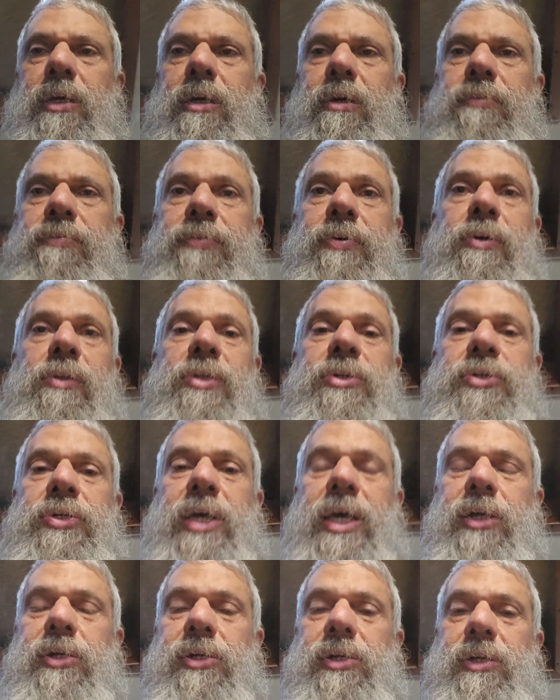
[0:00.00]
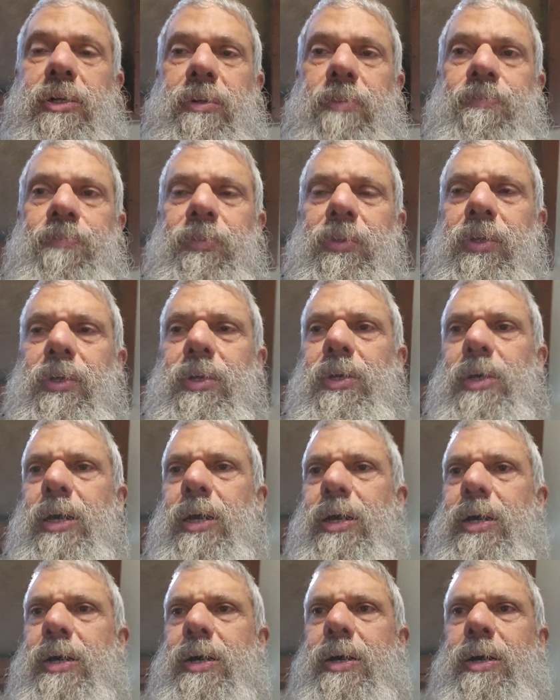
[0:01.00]
fuel injection,
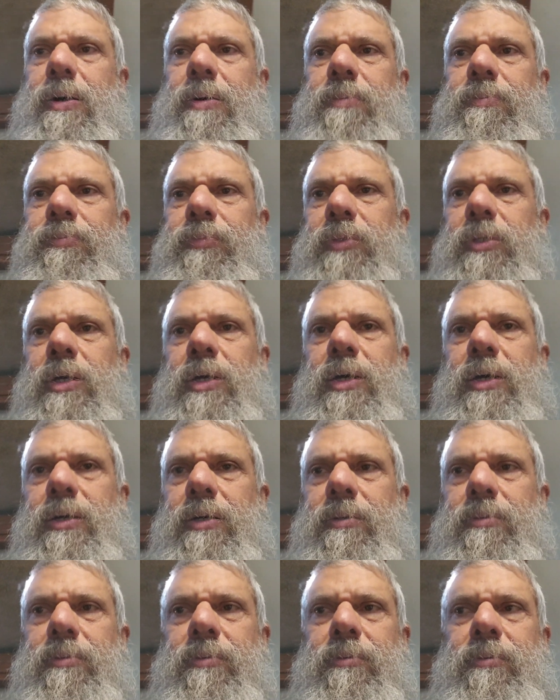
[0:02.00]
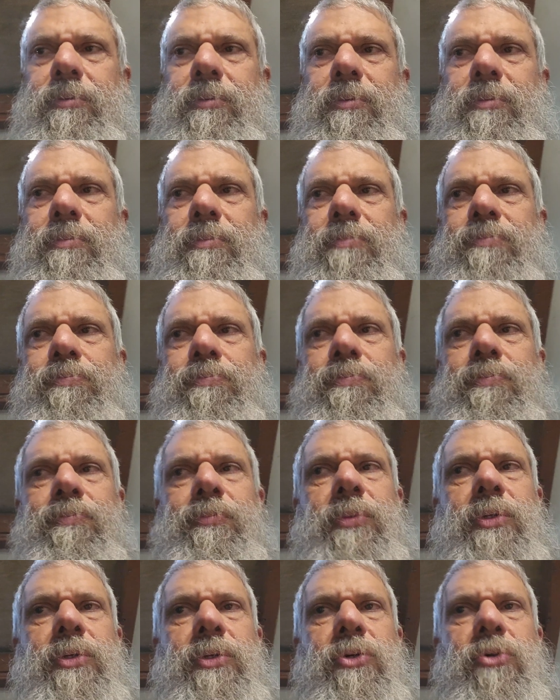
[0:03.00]
um, uh,
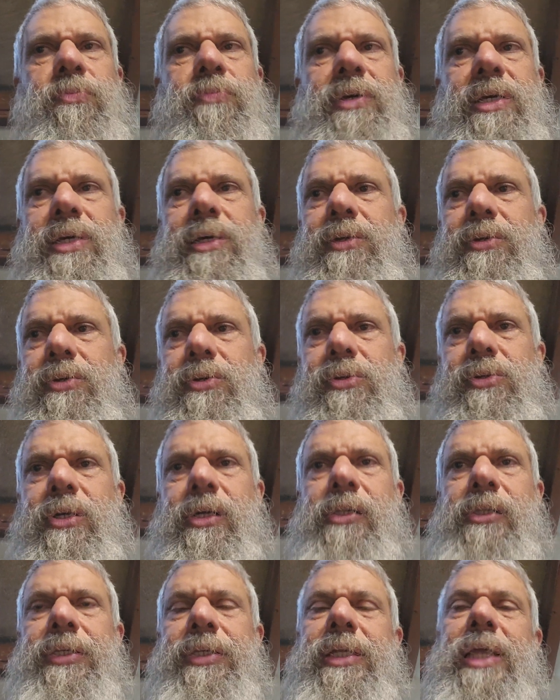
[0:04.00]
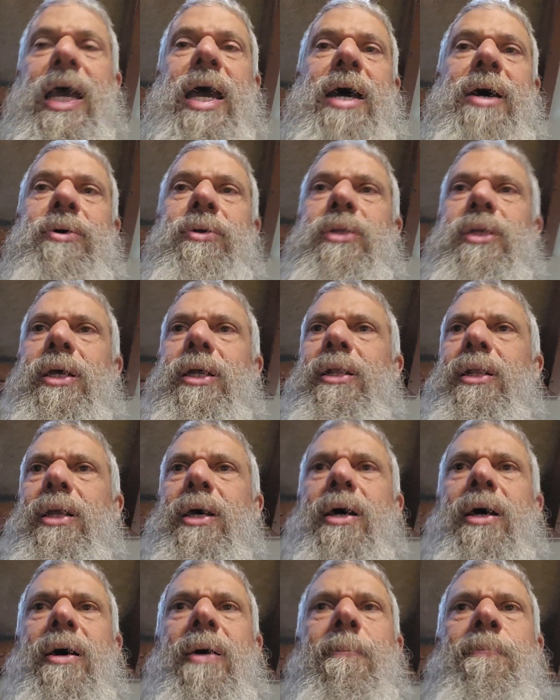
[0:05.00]
should be just cleaned out,
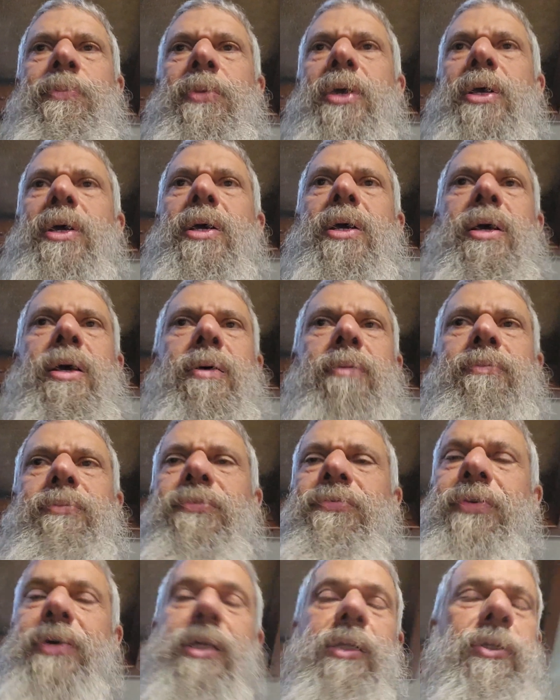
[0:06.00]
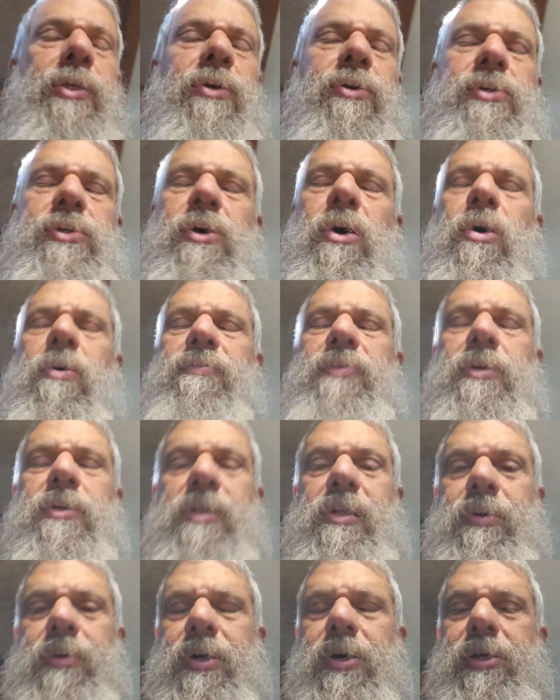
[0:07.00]
and filters
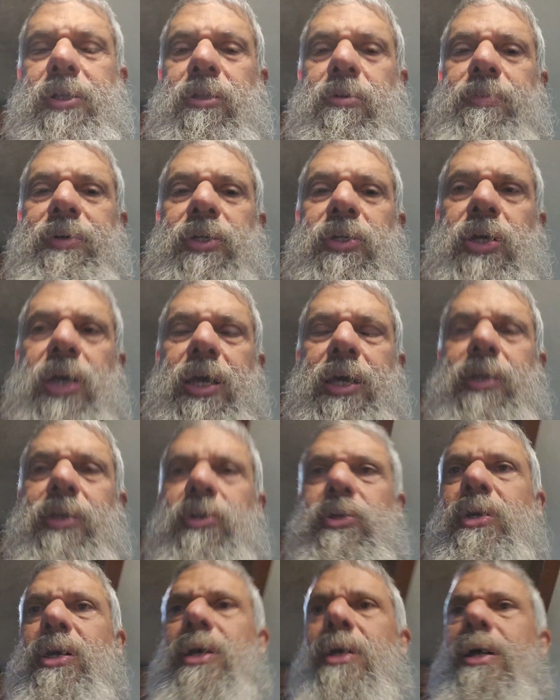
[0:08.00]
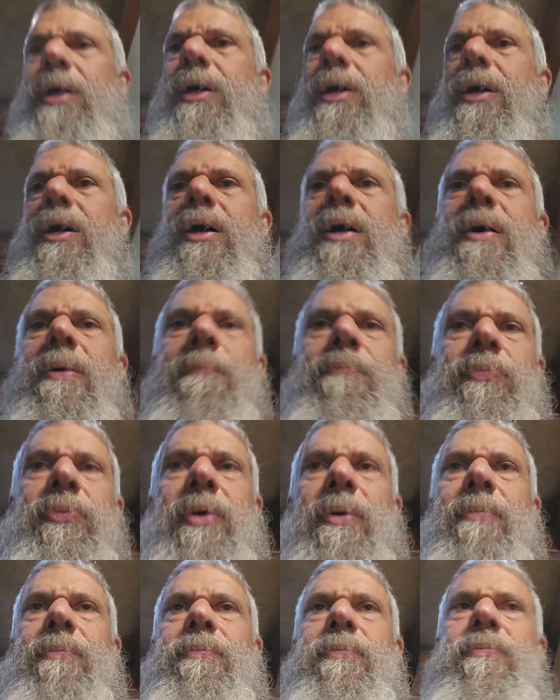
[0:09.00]
obviously going to be changed. um,
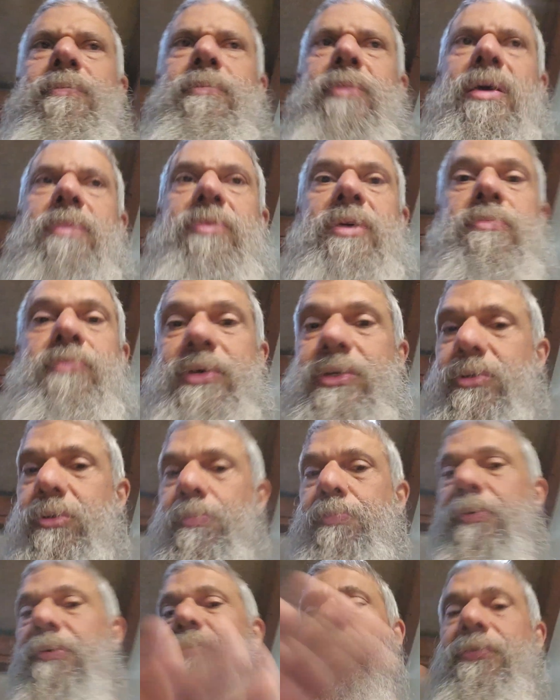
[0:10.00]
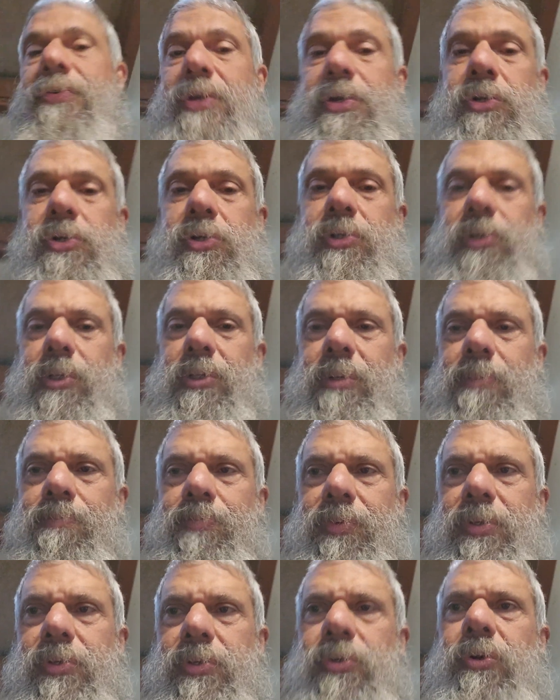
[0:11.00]
Maybe be superficial
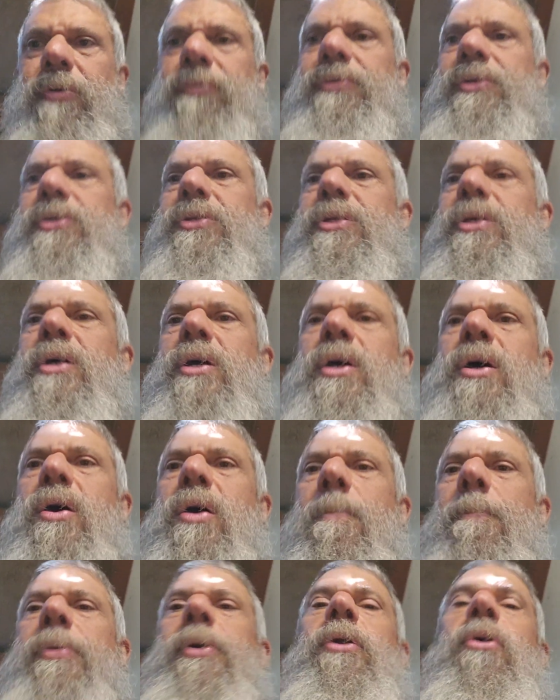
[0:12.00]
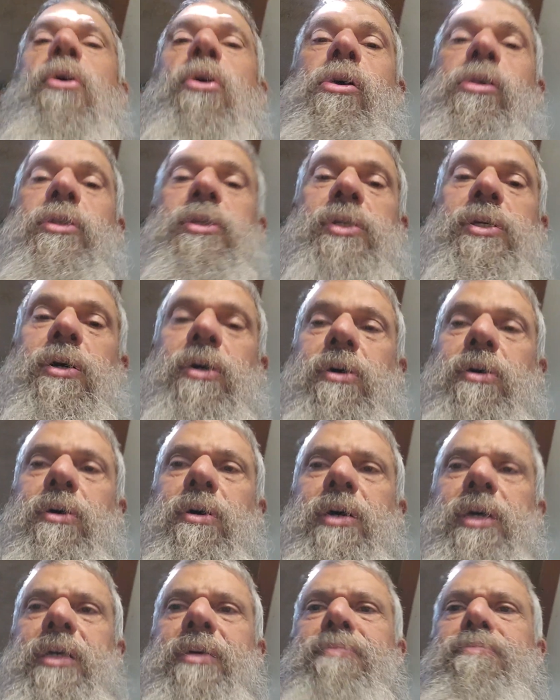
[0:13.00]
service, but also
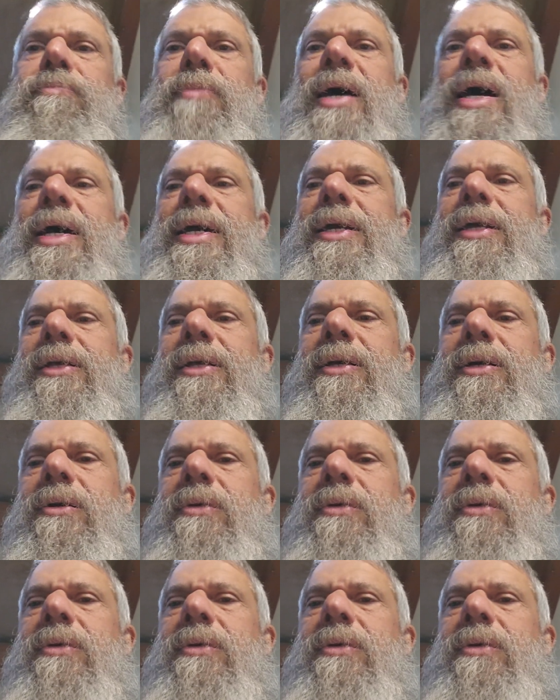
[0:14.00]
it might